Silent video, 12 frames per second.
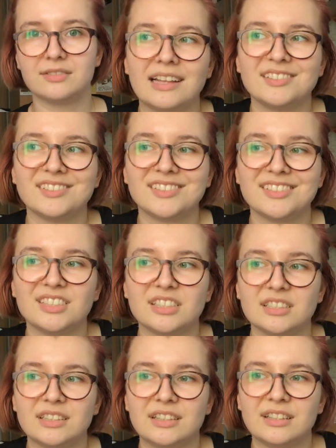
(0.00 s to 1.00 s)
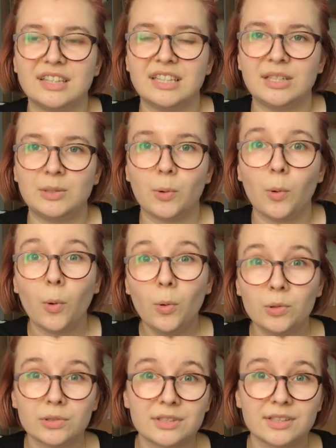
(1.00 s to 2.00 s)
and the
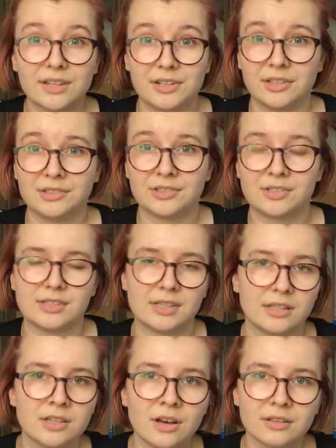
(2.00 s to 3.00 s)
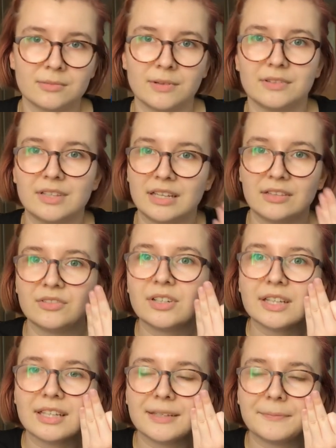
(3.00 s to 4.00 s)
old characters, as I talked about, they
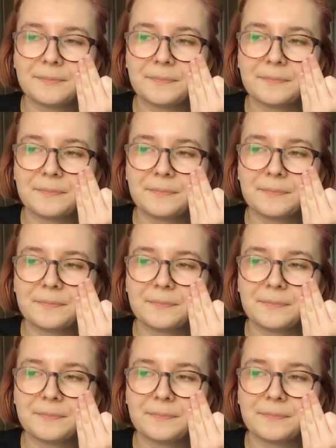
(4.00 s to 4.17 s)
really